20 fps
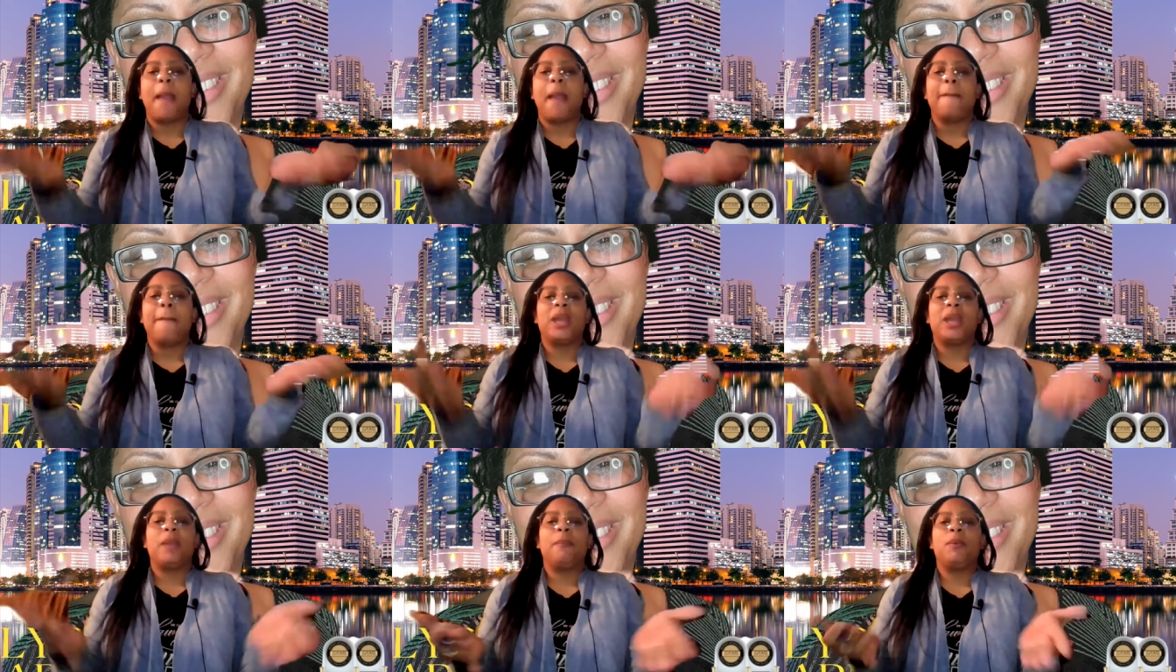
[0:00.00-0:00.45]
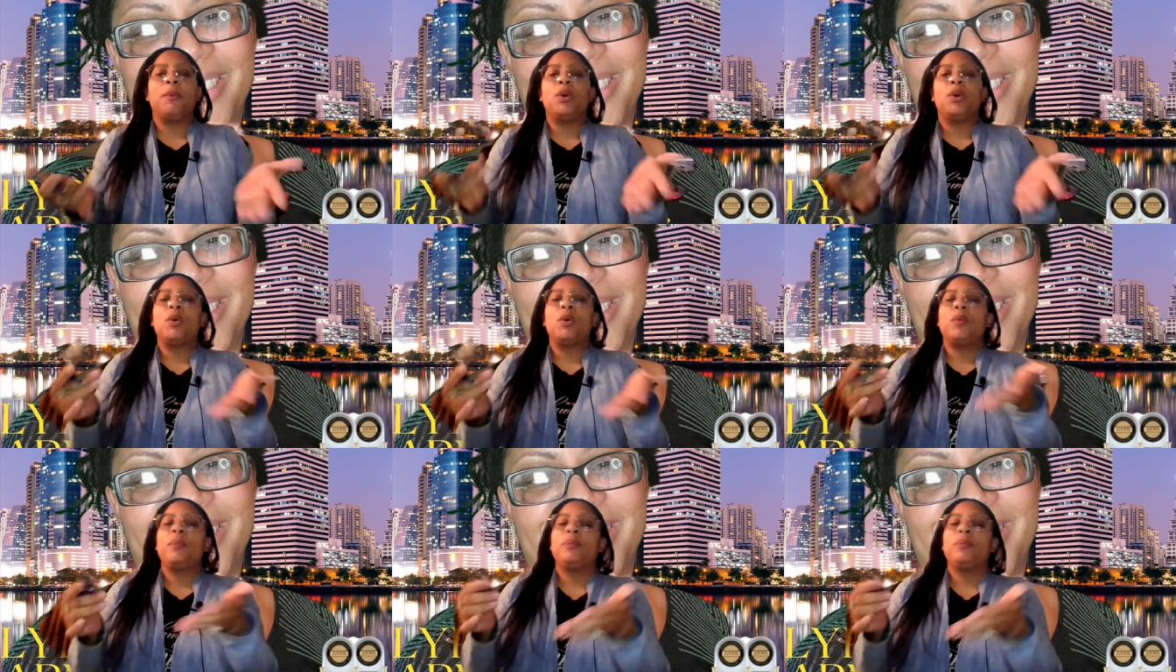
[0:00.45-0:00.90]

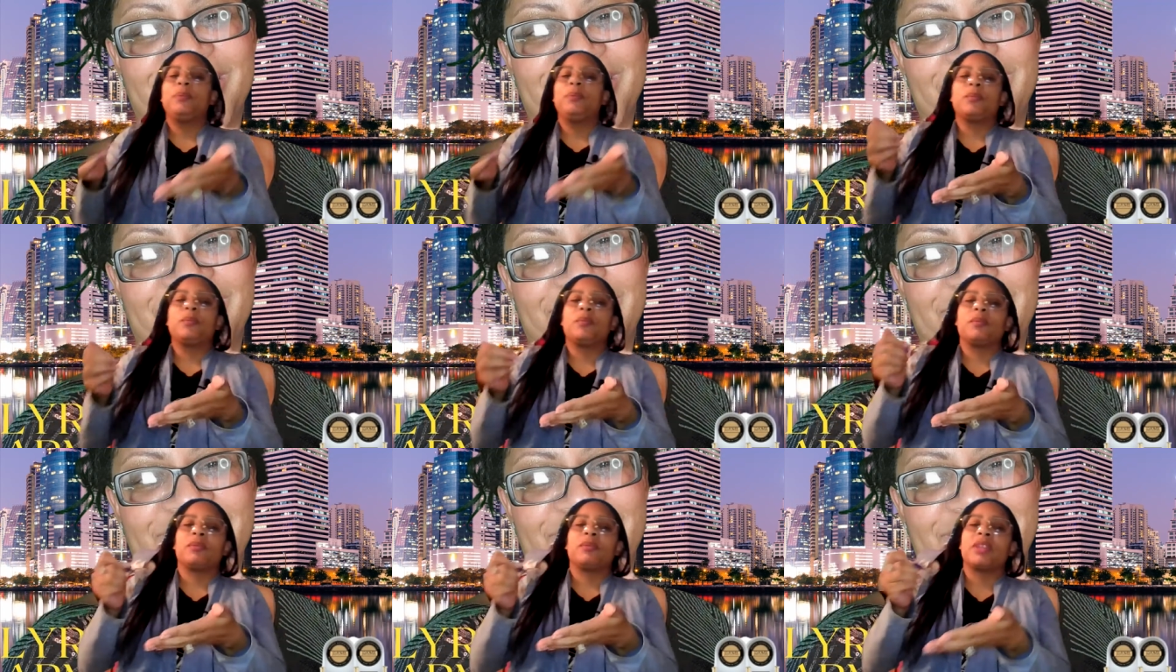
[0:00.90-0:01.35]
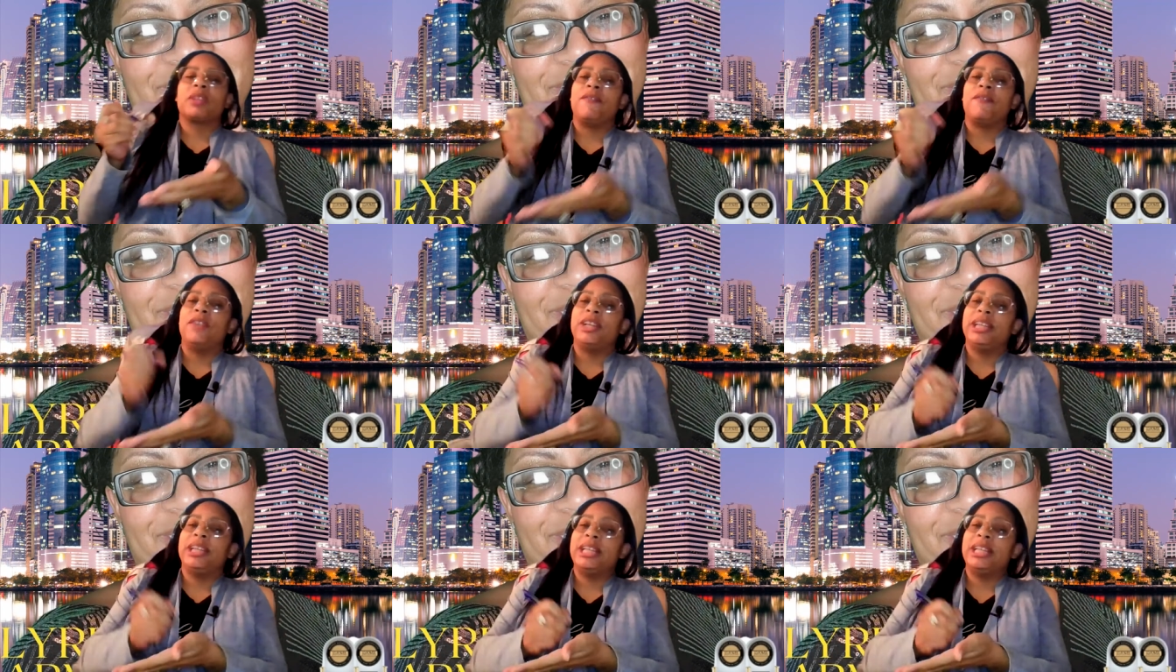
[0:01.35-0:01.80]
People
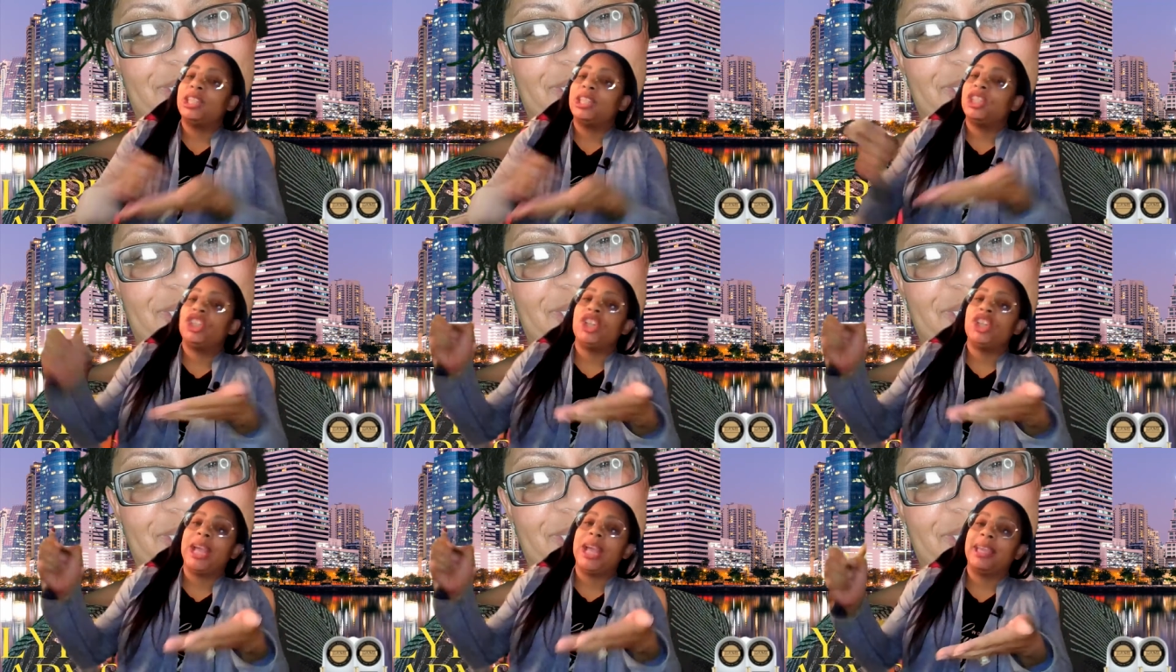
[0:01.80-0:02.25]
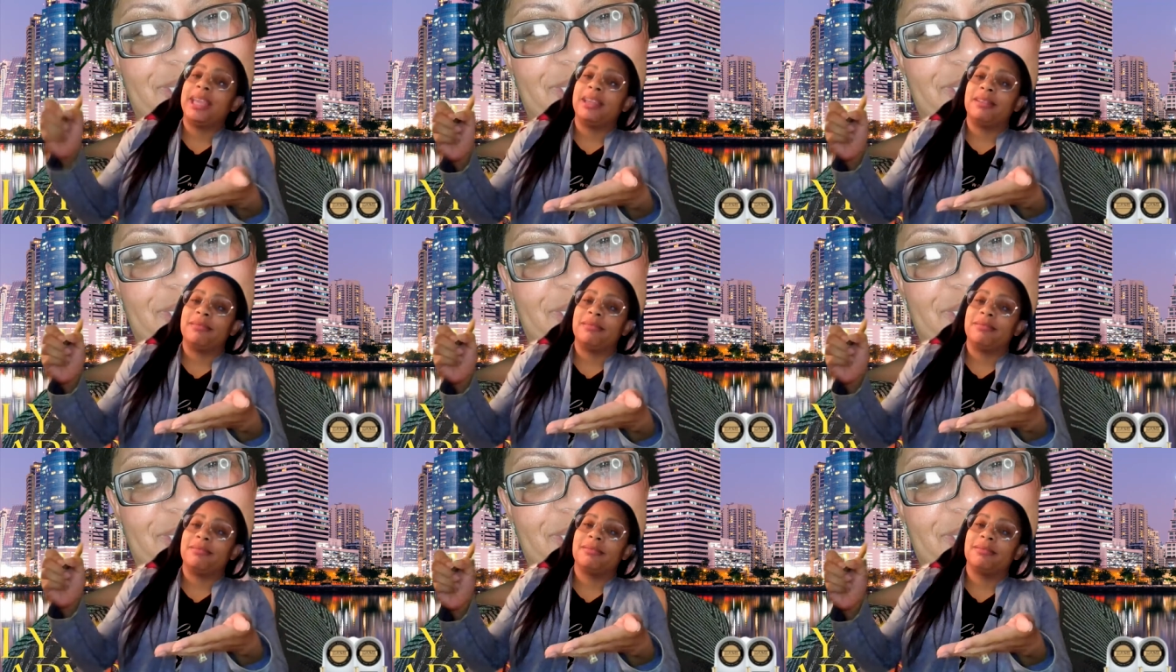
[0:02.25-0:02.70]
forget to check it.